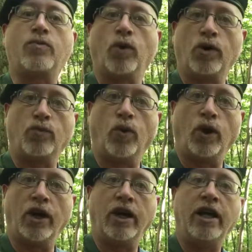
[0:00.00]
World
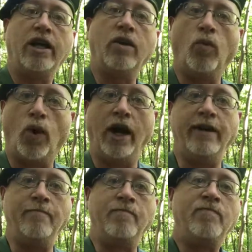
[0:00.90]
War I.
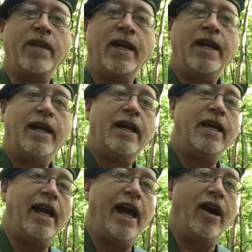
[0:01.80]

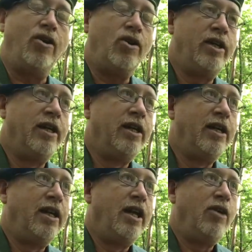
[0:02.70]
Now,
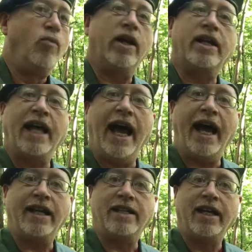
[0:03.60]
with
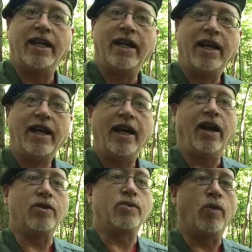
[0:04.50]
that, I
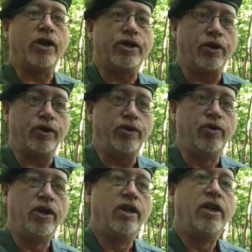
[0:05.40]
also want to show you
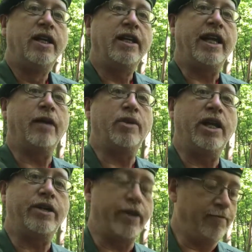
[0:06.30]
the
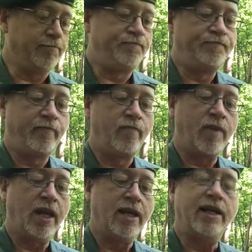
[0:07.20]
ammunition.
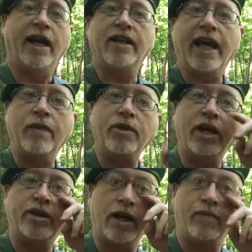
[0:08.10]
Now, the
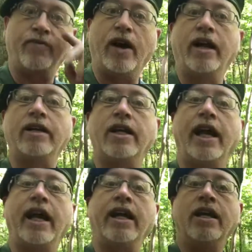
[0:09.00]
ammunition I'm firing
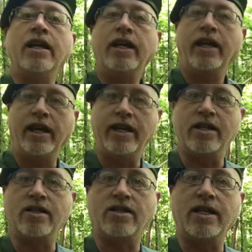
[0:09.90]
today
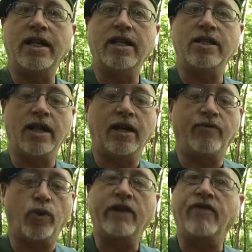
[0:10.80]
is
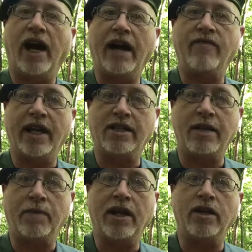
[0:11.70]
45
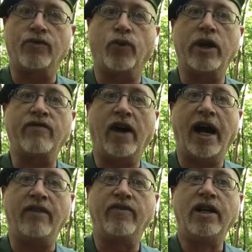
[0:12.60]
ACP. It's
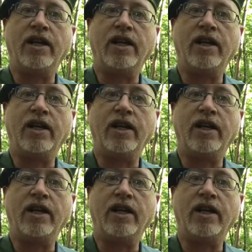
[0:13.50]
45